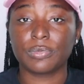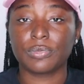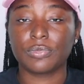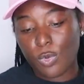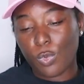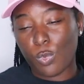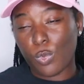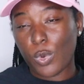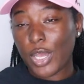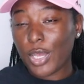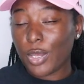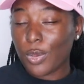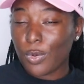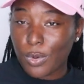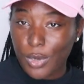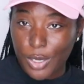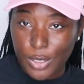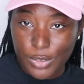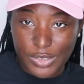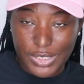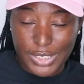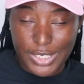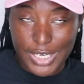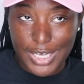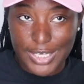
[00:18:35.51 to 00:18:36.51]
One
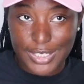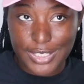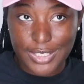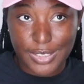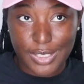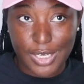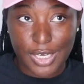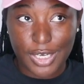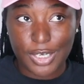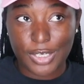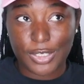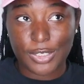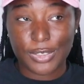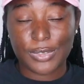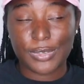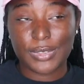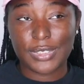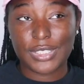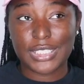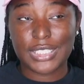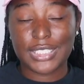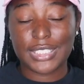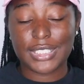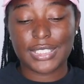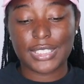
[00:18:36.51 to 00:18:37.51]
quote that I saw
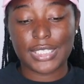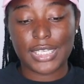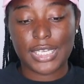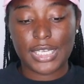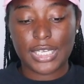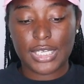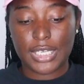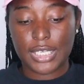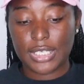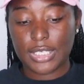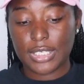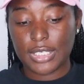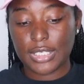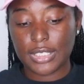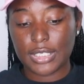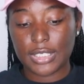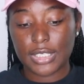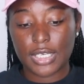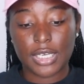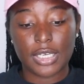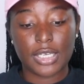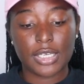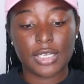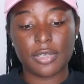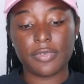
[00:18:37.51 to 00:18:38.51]
says,
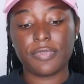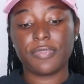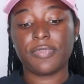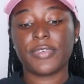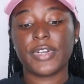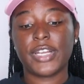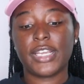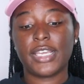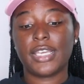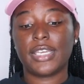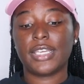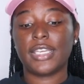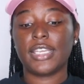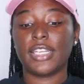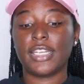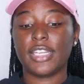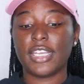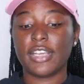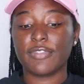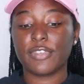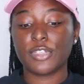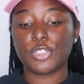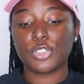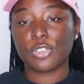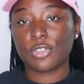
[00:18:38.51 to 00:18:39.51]
a good friend can
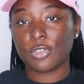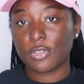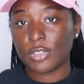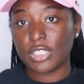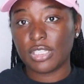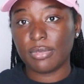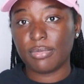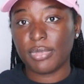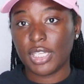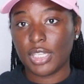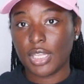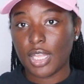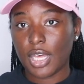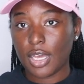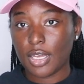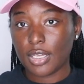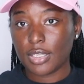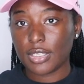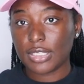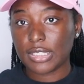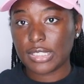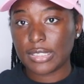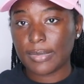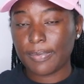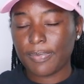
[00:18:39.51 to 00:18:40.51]
never truly be
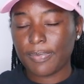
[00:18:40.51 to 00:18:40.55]
lost.